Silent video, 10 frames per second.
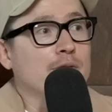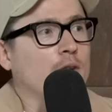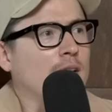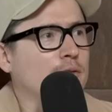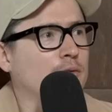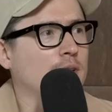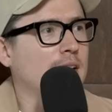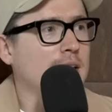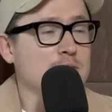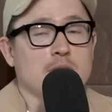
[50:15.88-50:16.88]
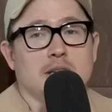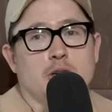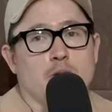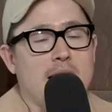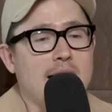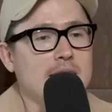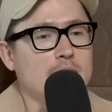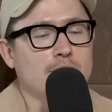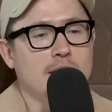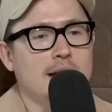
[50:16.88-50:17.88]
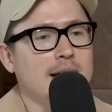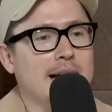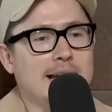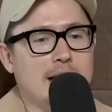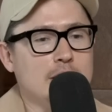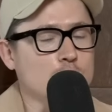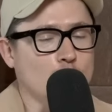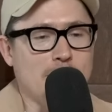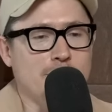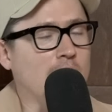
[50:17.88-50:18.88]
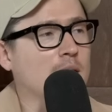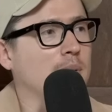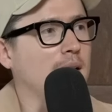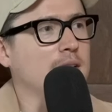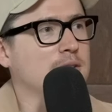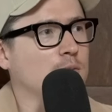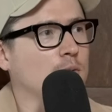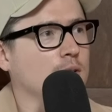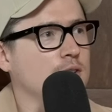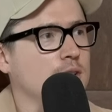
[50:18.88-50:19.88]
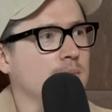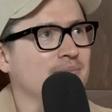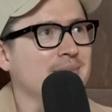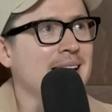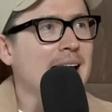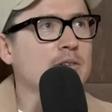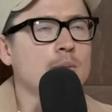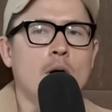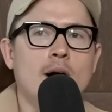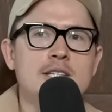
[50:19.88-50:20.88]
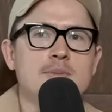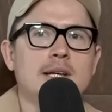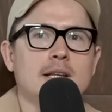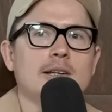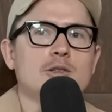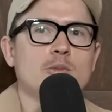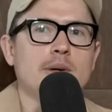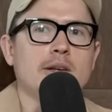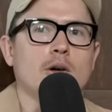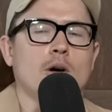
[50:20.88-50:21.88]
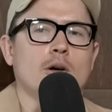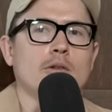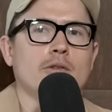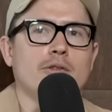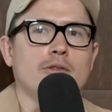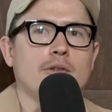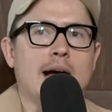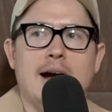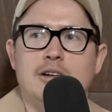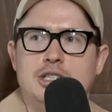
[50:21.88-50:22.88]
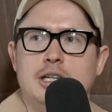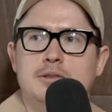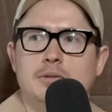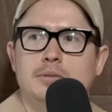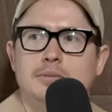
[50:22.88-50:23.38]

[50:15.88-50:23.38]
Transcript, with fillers: find the footy. He's really creative. Again, you talk about fun players to watch. Mm. He reminds me a little bit of Harry Sheezel.